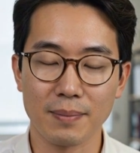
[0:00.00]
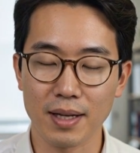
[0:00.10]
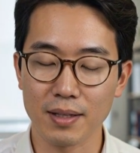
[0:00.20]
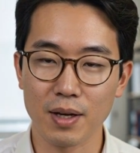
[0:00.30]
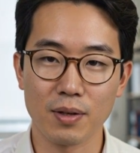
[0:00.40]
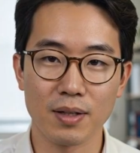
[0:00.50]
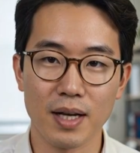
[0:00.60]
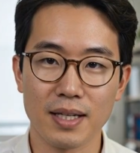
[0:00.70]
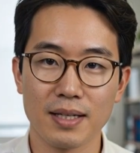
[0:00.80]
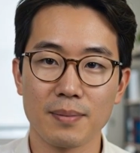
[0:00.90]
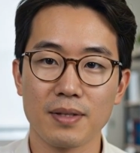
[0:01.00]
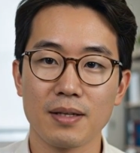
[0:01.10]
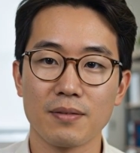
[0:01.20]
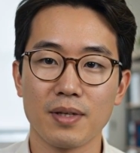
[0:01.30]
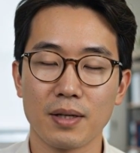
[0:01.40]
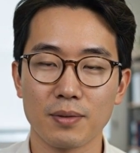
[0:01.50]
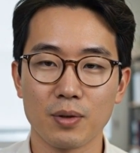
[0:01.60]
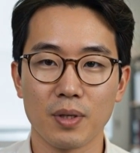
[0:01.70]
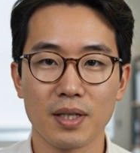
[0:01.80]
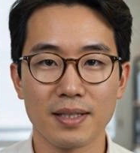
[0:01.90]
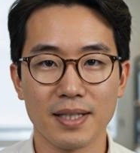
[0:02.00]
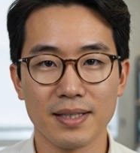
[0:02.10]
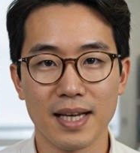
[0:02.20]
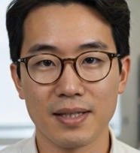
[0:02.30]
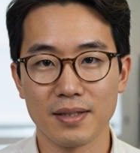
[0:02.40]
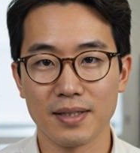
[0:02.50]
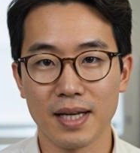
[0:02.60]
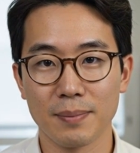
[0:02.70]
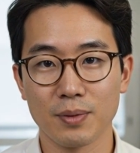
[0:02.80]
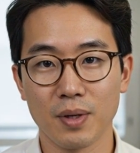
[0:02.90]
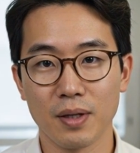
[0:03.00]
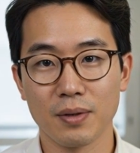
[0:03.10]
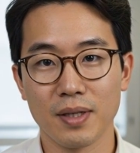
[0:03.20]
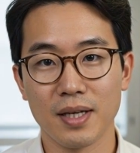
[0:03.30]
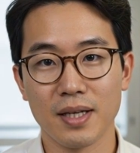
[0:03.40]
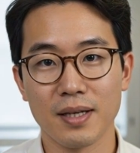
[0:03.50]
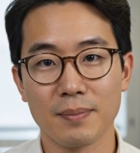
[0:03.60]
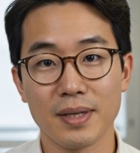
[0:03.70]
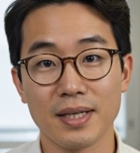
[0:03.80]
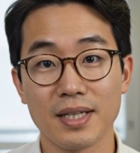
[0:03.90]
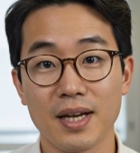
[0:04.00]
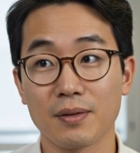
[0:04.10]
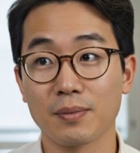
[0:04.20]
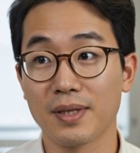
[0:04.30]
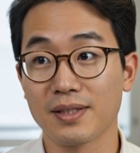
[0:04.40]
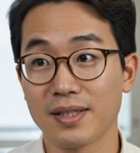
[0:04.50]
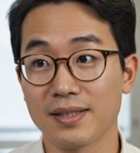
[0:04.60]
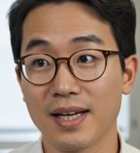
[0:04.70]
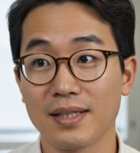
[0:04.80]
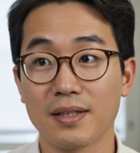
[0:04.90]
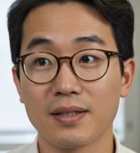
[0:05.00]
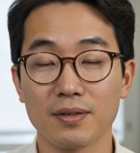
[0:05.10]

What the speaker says: because GhostLock has been confirmed to work as a container escape as well, meaning a compromised container,